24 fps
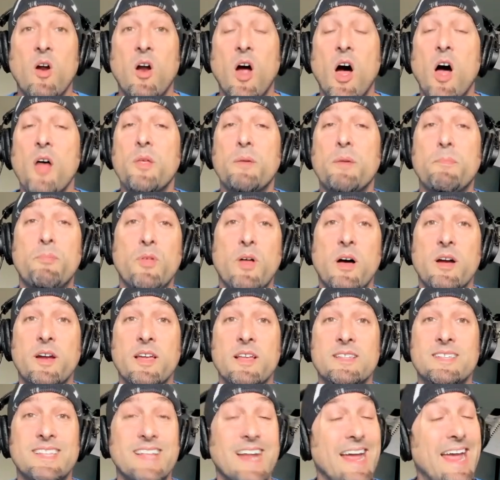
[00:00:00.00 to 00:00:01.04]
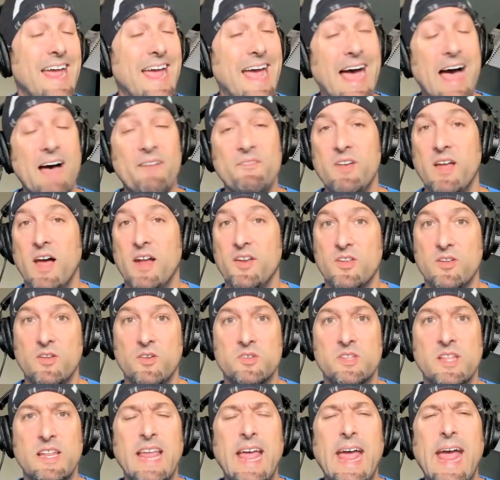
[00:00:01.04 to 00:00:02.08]
are other plugins that I have not
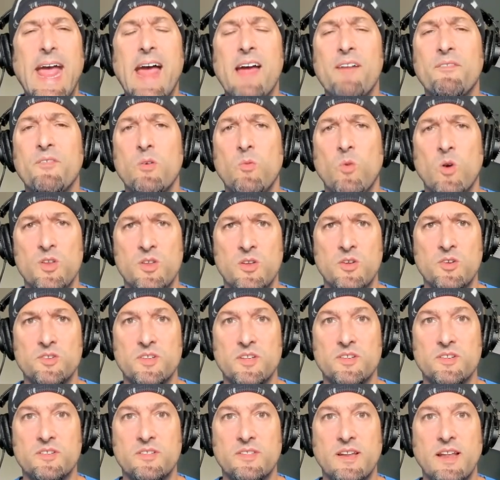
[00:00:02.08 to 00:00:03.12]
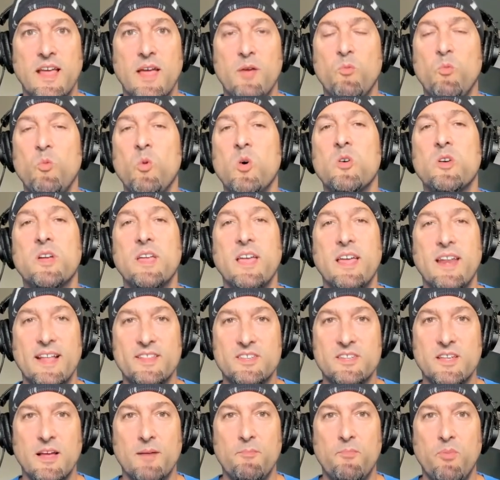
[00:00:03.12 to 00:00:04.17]
used that everyone uses that I will get at
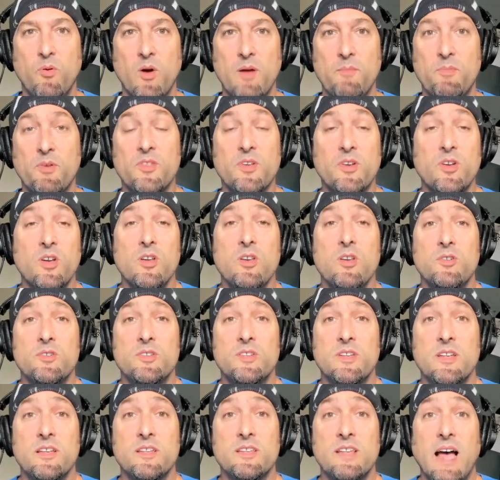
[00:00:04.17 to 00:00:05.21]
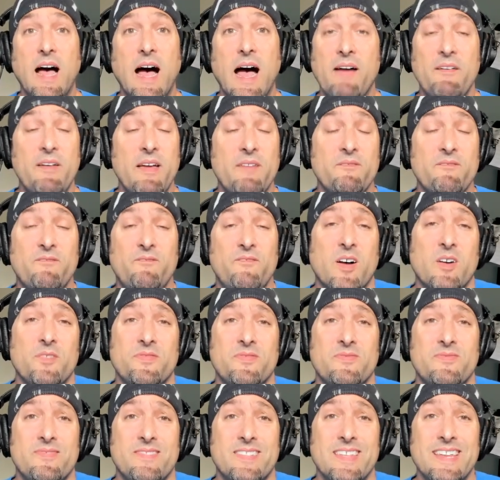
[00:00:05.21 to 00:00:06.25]
some point. But the good news is I haven't felt
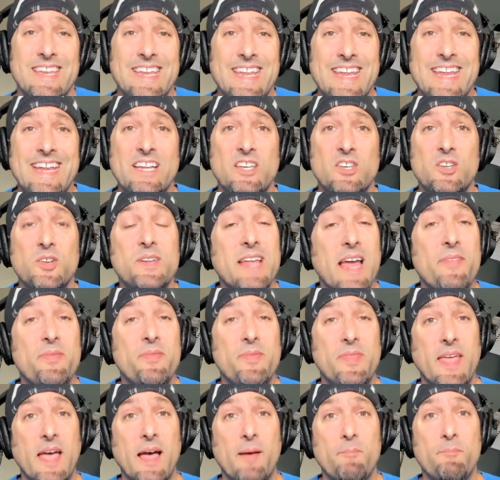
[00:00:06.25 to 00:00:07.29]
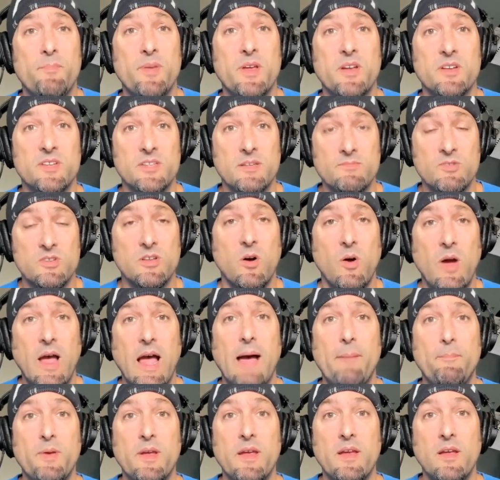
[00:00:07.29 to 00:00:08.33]
the need to get them because I'm so
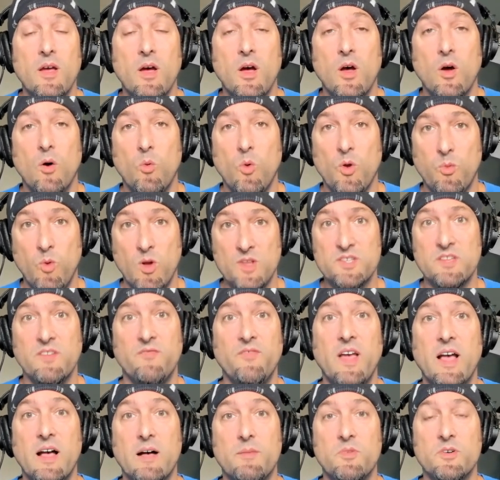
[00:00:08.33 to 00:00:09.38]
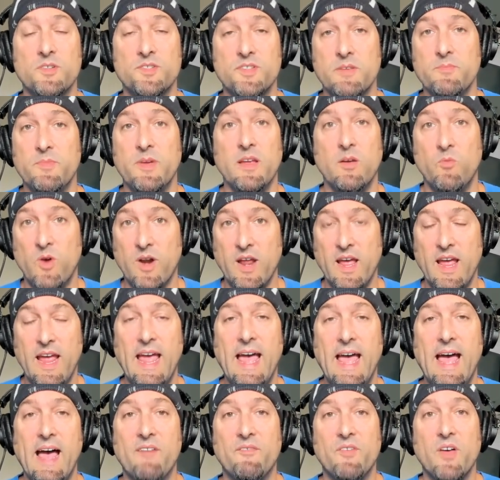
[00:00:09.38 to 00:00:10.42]
happy with what's available to me and what I have.